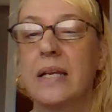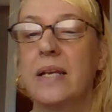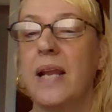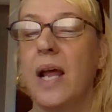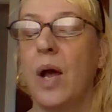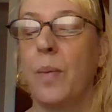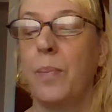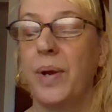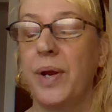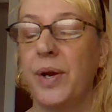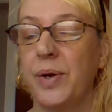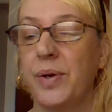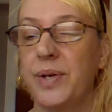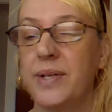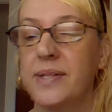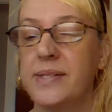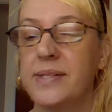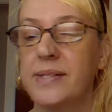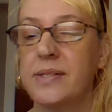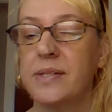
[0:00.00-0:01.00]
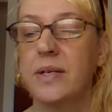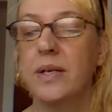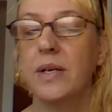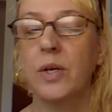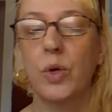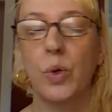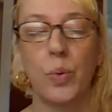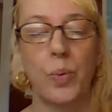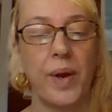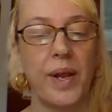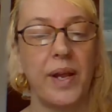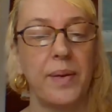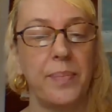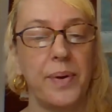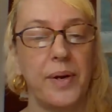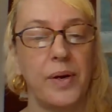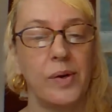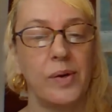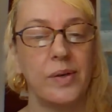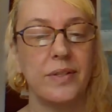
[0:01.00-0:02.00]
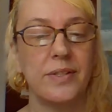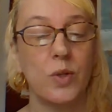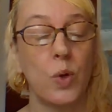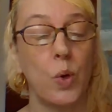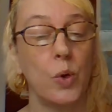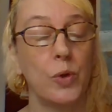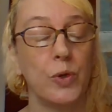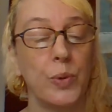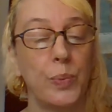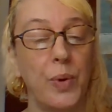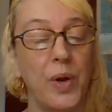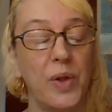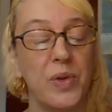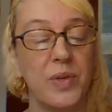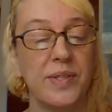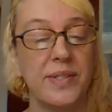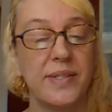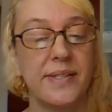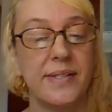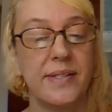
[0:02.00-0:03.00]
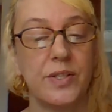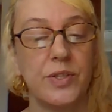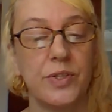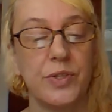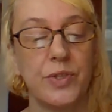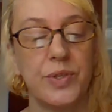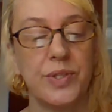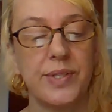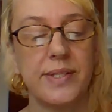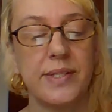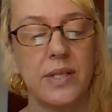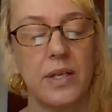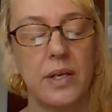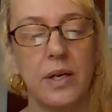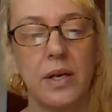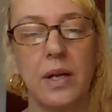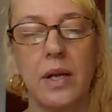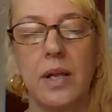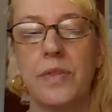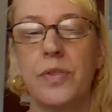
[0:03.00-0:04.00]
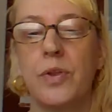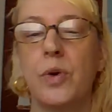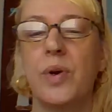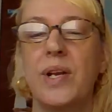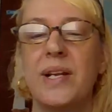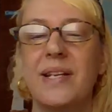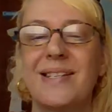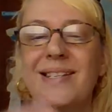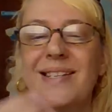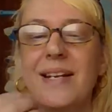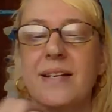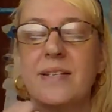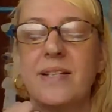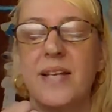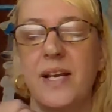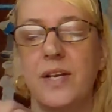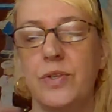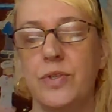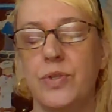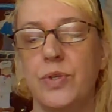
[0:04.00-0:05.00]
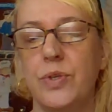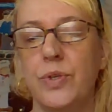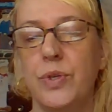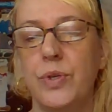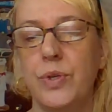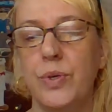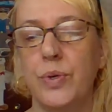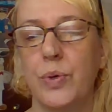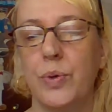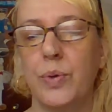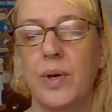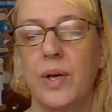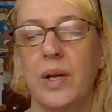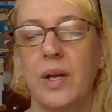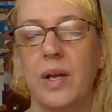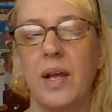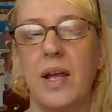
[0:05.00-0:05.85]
Now, parents, grandparents, older brothers and sisters, they're going to dictate to you.